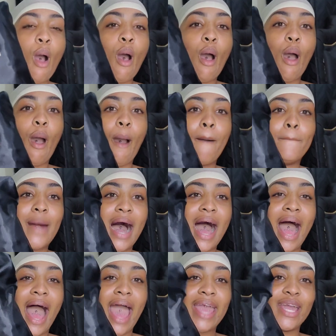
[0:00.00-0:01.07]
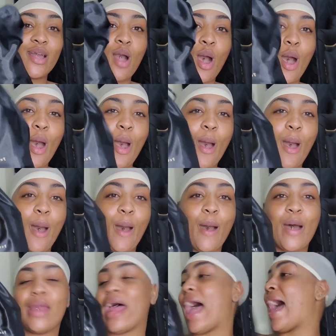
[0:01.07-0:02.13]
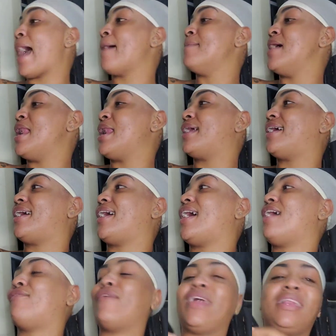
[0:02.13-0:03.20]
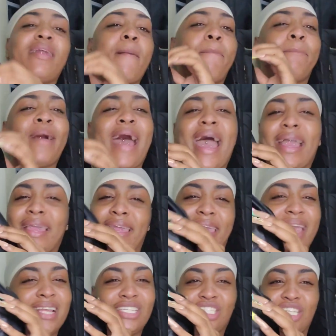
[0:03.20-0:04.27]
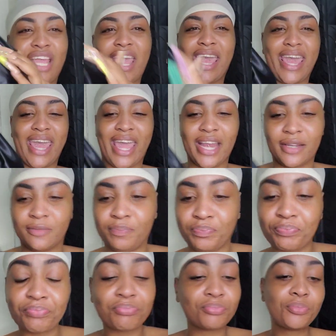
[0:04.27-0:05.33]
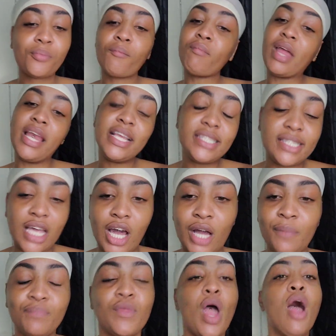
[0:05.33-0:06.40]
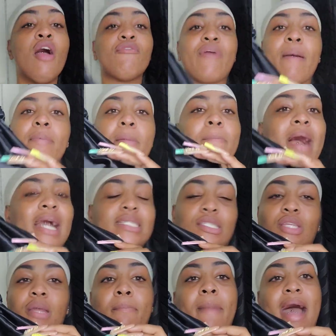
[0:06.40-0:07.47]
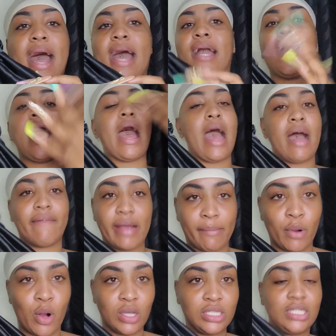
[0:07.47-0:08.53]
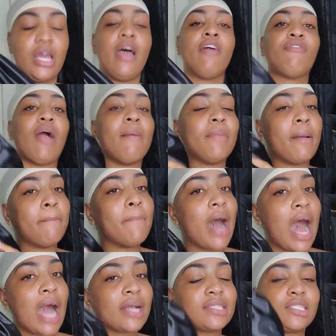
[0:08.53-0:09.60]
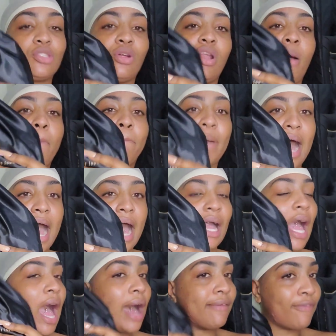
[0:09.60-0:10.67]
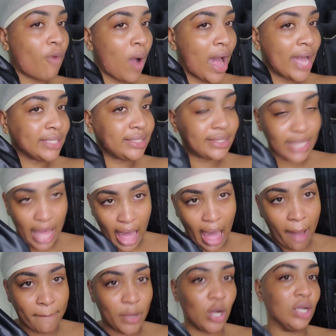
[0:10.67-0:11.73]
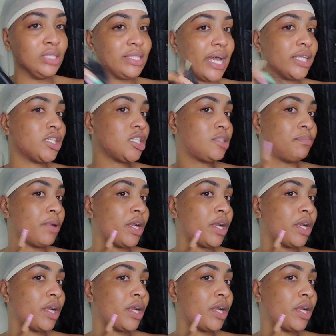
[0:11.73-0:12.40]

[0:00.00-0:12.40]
Oh my God, I'm in love with the packaging. Listen, from the box to the bag, I'm a buzz. From the box to the bag, I'm what? A buzz. I just